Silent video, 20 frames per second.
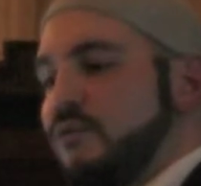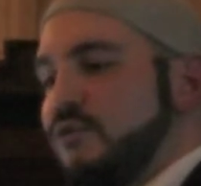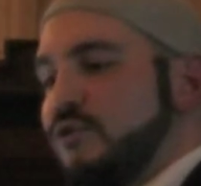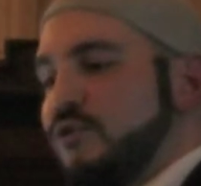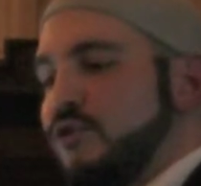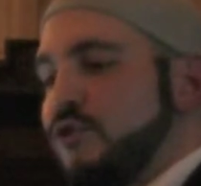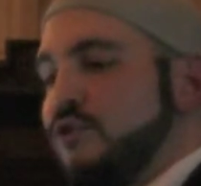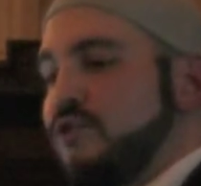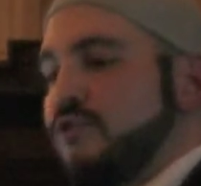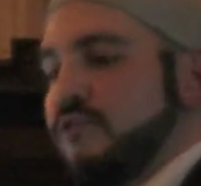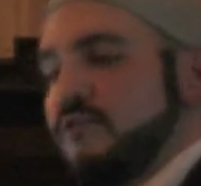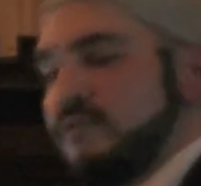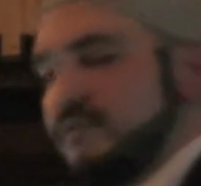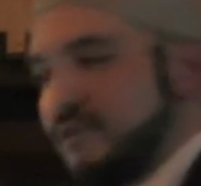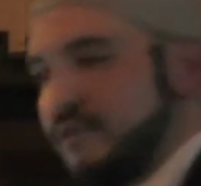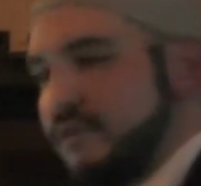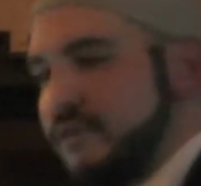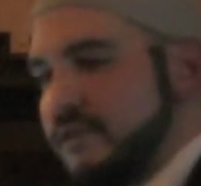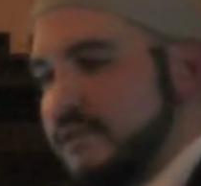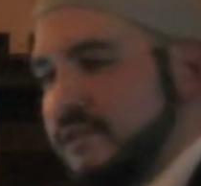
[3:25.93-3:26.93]
could
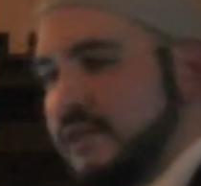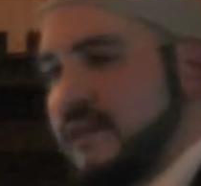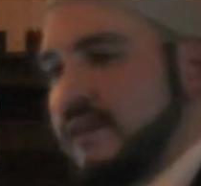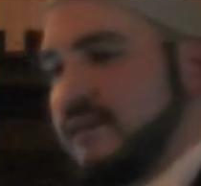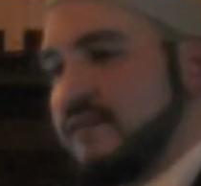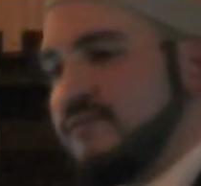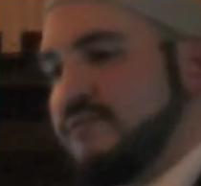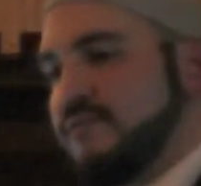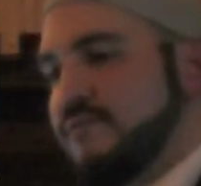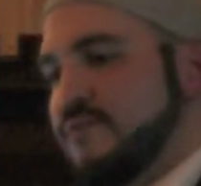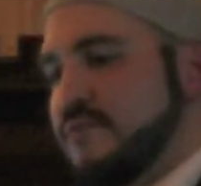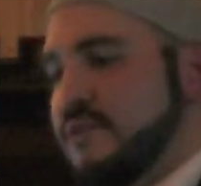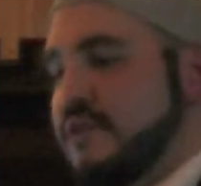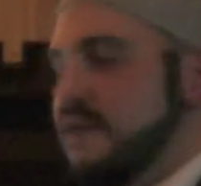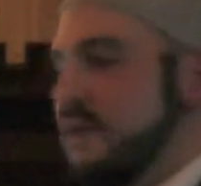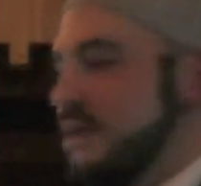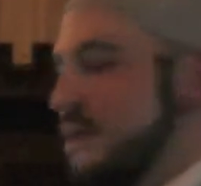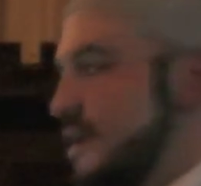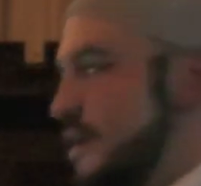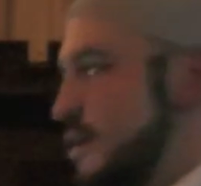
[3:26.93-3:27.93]
obviously
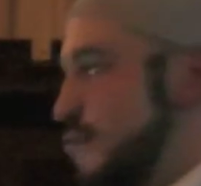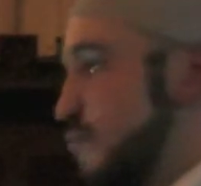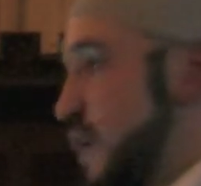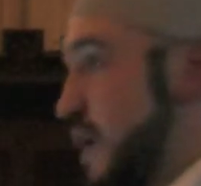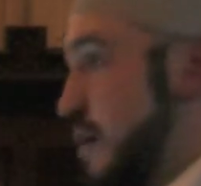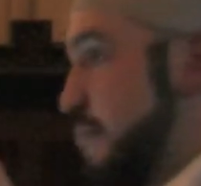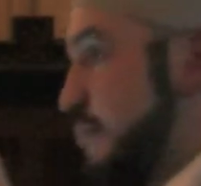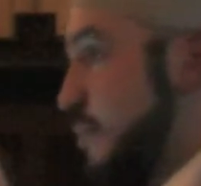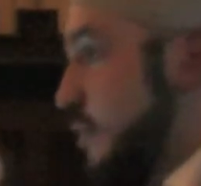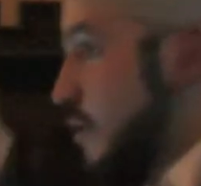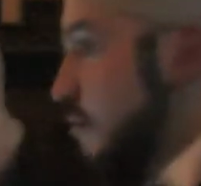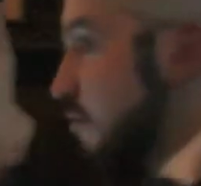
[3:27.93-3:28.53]
rape